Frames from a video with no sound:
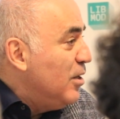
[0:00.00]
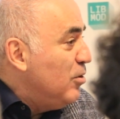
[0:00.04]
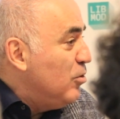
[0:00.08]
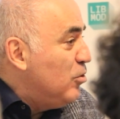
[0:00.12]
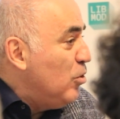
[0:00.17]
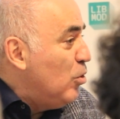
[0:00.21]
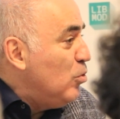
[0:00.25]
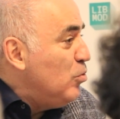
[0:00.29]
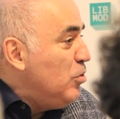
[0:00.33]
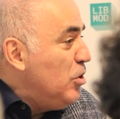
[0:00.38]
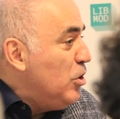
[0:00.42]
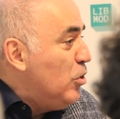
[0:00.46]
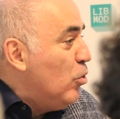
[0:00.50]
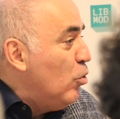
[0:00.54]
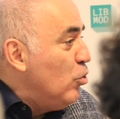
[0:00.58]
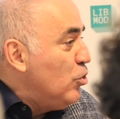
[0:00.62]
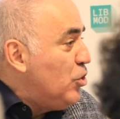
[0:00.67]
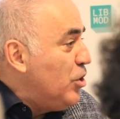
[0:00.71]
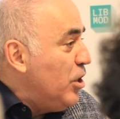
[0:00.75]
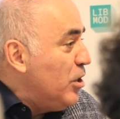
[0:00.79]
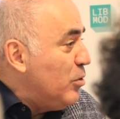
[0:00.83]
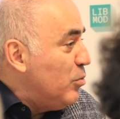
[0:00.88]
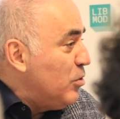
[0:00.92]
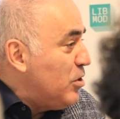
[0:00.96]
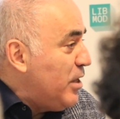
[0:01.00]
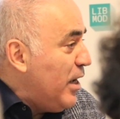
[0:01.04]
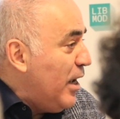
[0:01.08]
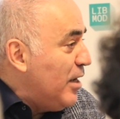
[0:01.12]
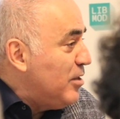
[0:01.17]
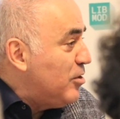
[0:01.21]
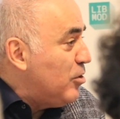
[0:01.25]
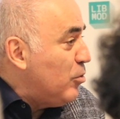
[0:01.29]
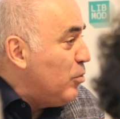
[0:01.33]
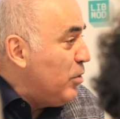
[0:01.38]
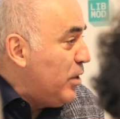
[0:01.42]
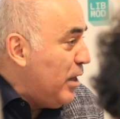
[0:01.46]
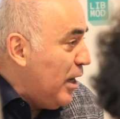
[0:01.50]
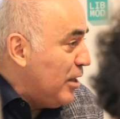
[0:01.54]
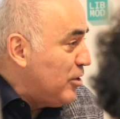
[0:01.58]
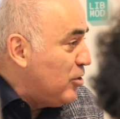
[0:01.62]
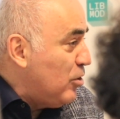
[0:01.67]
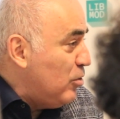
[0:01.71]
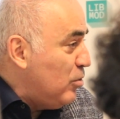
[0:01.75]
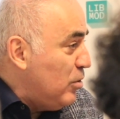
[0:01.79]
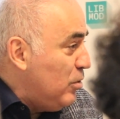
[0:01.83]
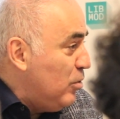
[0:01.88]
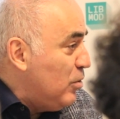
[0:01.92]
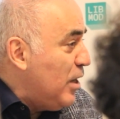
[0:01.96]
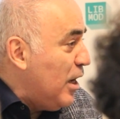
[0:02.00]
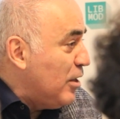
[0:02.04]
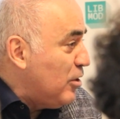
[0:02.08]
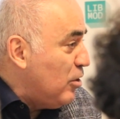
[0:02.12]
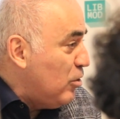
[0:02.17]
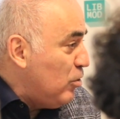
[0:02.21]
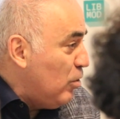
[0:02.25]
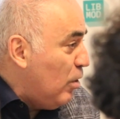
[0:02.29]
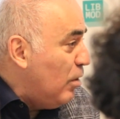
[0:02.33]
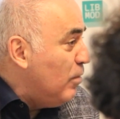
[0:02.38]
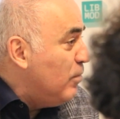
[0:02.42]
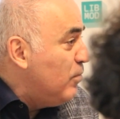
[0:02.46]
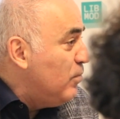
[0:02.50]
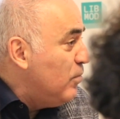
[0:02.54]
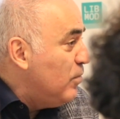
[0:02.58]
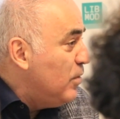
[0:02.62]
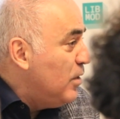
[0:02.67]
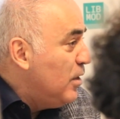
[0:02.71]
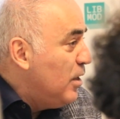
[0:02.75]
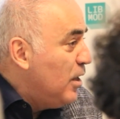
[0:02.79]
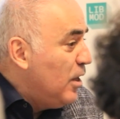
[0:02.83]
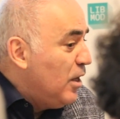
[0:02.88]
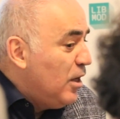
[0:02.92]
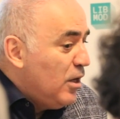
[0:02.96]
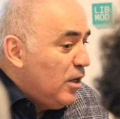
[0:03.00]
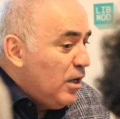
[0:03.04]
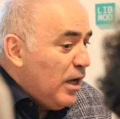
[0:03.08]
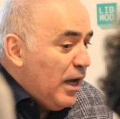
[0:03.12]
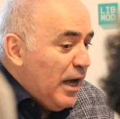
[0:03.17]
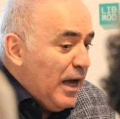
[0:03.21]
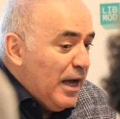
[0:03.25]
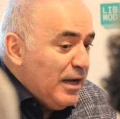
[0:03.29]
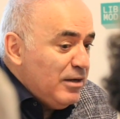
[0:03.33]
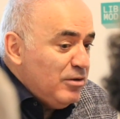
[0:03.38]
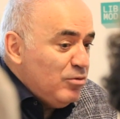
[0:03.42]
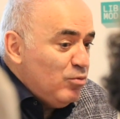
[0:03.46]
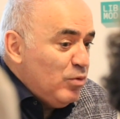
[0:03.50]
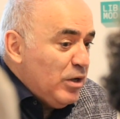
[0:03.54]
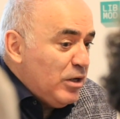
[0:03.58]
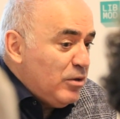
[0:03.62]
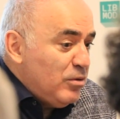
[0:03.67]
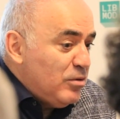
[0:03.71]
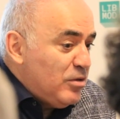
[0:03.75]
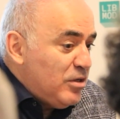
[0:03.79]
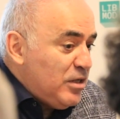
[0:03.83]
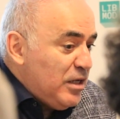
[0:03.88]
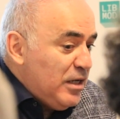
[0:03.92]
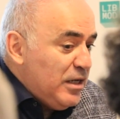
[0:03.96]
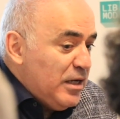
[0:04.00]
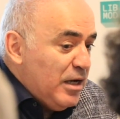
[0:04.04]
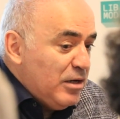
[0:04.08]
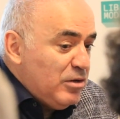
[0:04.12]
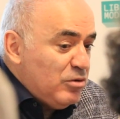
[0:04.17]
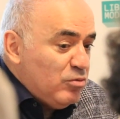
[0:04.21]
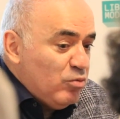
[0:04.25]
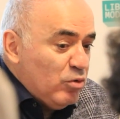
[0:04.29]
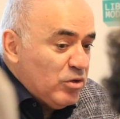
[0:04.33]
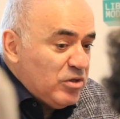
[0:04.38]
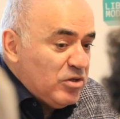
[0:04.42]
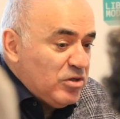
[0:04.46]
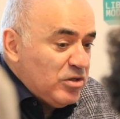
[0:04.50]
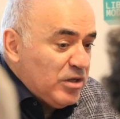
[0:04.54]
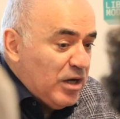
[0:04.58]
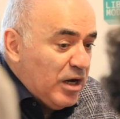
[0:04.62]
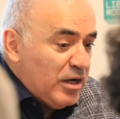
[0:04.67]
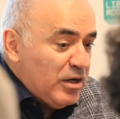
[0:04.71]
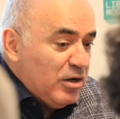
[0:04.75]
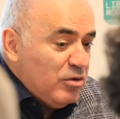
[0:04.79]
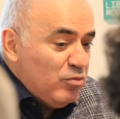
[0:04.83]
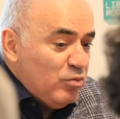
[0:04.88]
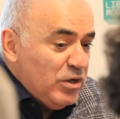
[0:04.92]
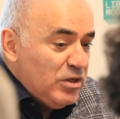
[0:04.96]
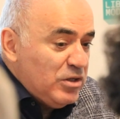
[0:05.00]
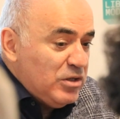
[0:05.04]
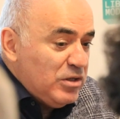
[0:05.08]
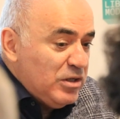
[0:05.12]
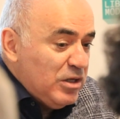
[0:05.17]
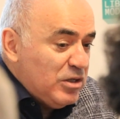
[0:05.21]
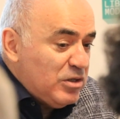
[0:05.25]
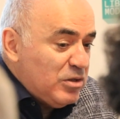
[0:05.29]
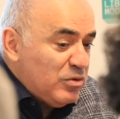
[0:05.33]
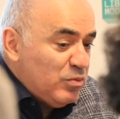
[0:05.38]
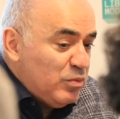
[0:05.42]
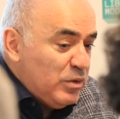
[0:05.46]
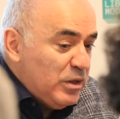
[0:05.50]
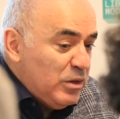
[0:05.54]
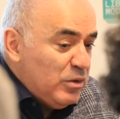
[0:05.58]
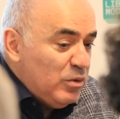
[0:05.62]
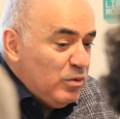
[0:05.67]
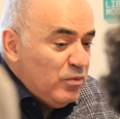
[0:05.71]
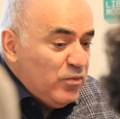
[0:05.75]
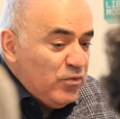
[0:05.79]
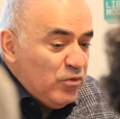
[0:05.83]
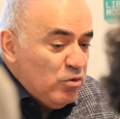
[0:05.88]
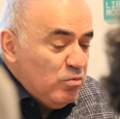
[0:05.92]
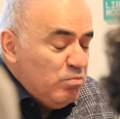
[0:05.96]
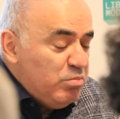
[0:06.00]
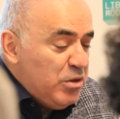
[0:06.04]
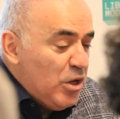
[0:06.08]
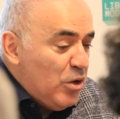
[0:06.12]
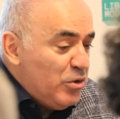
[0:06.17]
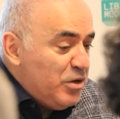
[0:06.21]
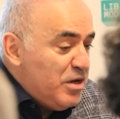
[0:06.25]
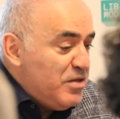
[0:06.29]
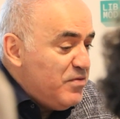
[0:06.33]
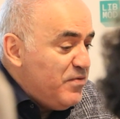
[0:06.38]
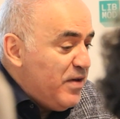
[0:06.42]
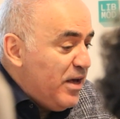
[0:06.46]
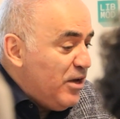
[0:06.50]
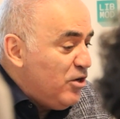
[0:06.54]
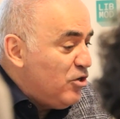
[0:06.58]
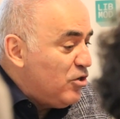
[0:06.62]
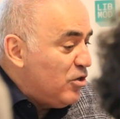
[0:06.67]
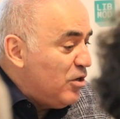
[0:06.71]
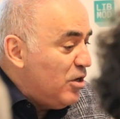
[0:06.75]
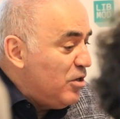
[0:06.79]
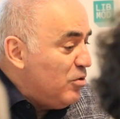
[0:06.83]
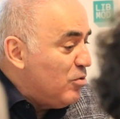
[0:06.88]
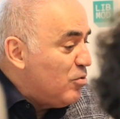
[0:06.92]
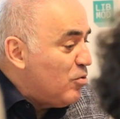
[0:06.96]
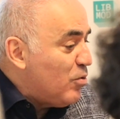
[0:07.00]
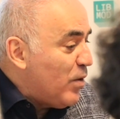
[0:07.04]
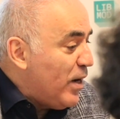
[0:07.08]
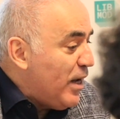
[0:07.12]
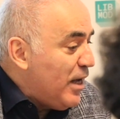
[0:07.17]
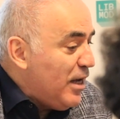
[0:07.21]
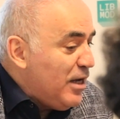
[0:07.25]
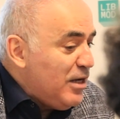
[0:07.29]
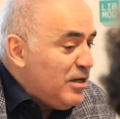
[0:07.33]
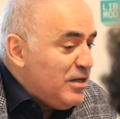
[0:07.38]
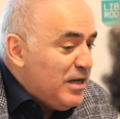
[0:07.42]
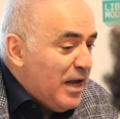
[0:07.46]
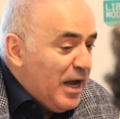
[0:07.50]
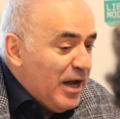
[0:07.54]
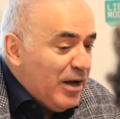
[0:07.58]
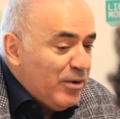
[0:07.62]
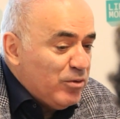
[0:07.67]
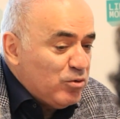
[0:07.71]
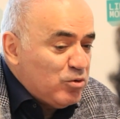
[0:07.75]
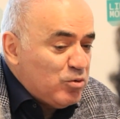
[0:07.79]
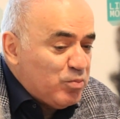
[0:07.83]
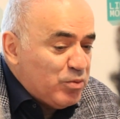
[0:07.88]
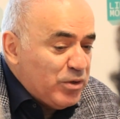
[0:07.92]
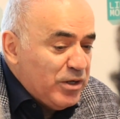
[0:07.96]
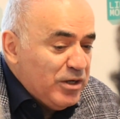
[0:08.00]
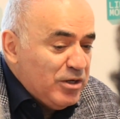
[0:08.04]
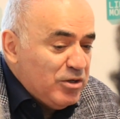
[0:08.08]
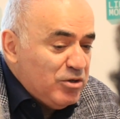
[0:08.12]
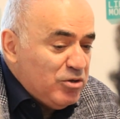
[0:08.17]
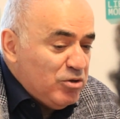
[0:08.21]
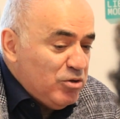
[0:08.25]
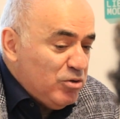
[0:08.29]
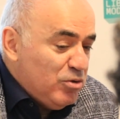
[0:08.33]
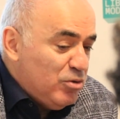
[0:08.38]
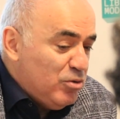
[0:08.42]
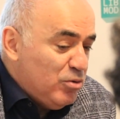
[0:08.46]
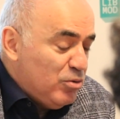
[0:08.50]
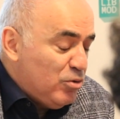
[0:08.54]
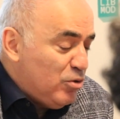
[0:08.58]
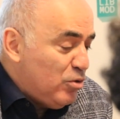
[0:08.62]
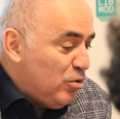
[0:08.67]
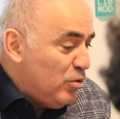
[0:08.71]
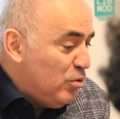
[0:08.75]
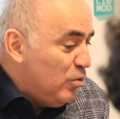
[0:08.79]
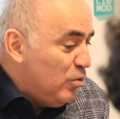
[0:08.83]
You don't negotiate with cancer, you cut it off. And we could see that what started with this full-blown invasion in Ukraine now spread to